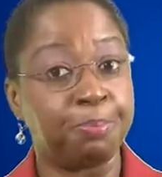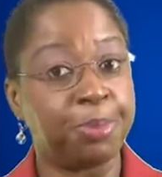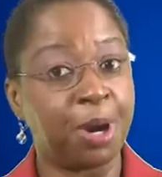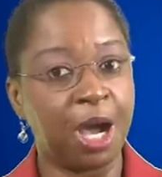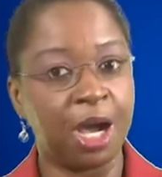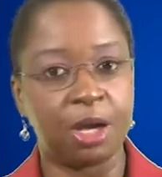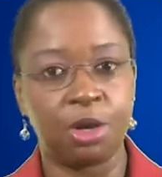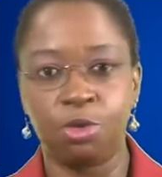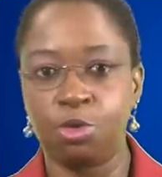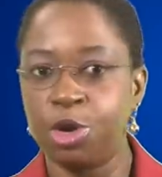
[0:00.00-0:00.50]

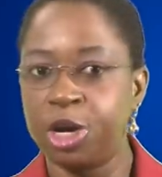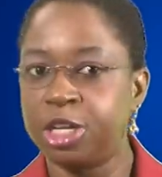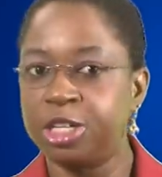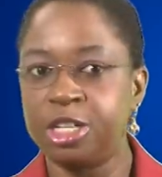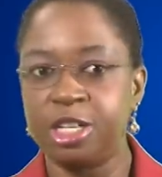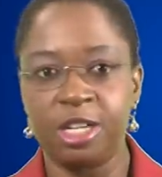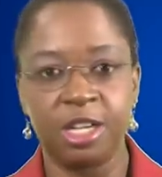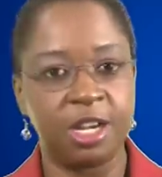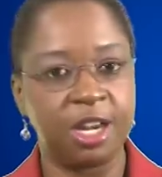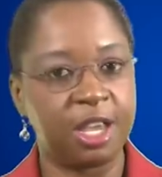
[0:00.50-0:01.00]
backward
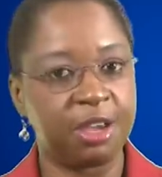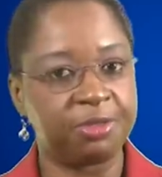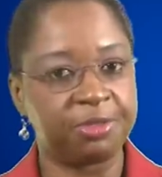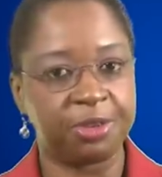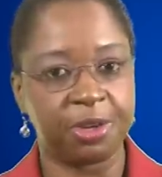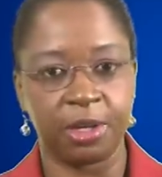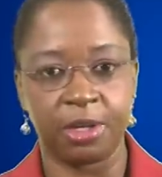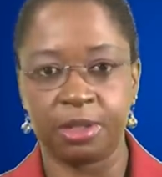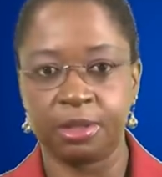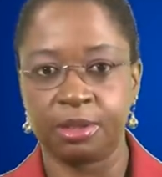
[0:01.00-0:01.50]

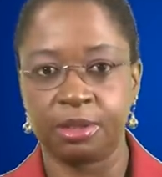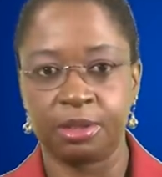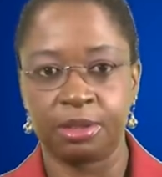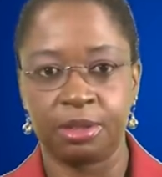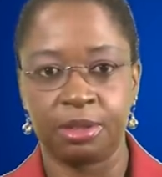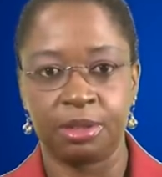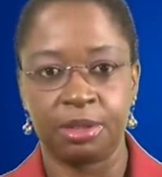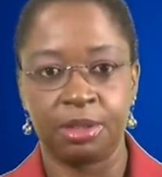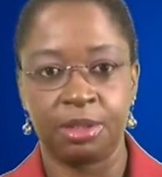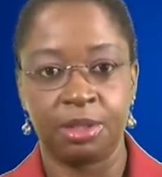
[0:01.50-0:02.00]
never.
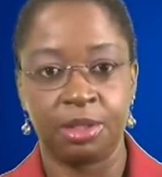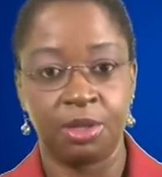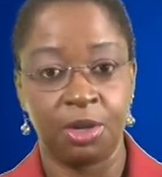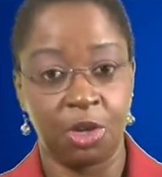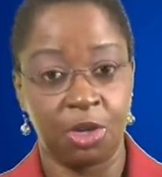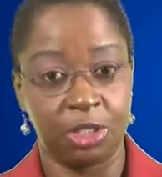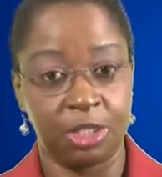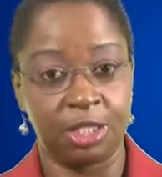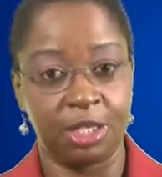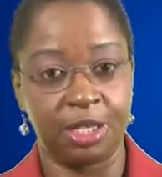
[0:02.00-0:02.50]

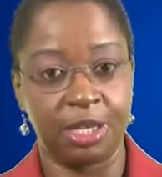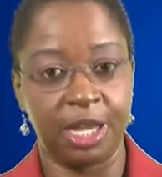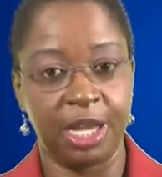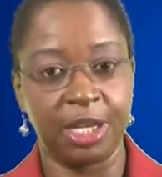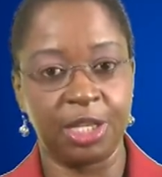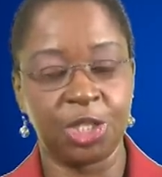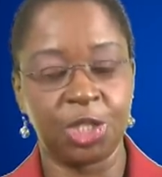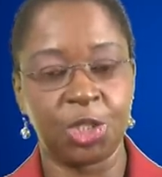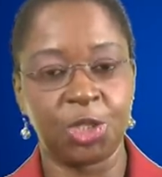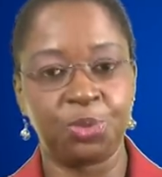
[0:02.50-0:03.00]
Until
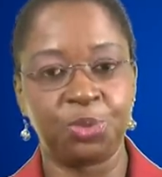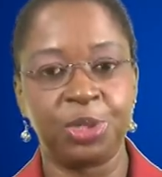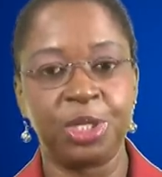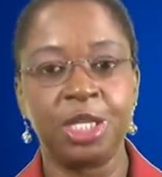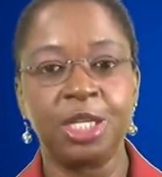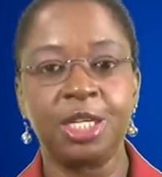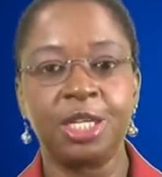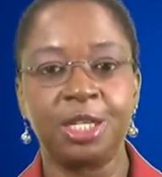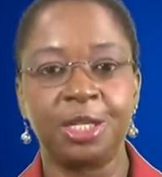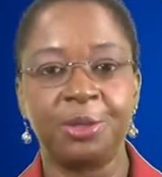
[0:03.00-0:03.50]
next
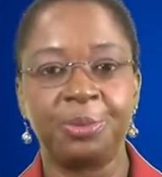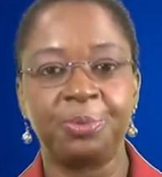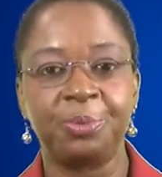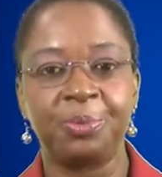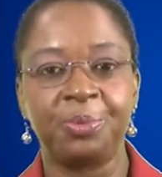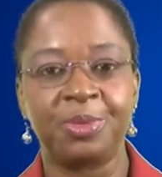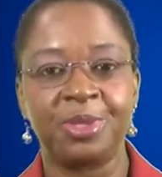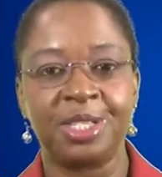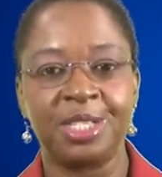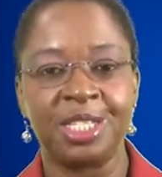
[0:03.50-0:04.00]
week,
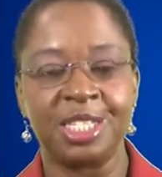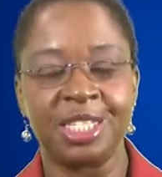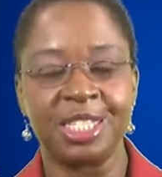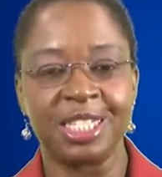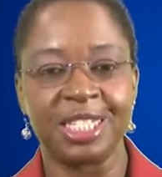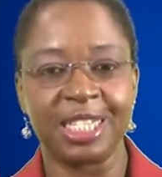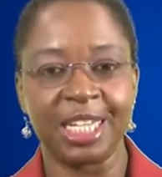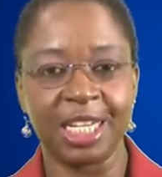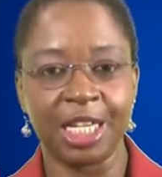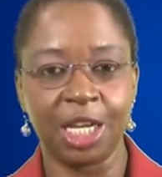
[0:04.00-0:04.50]

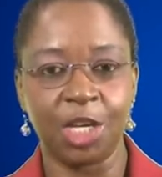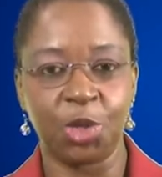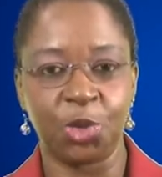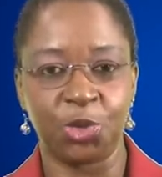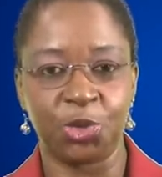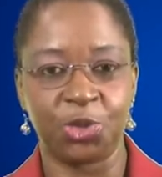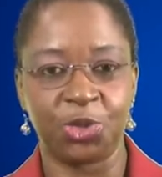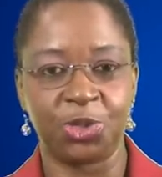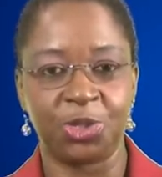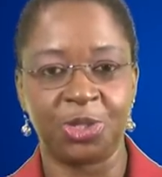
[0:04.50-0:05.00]
stay
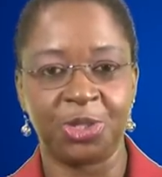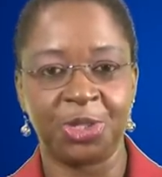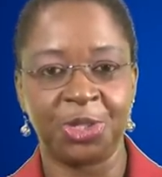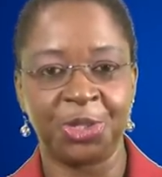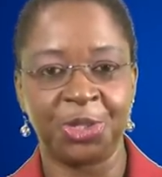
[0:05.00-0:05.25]
close.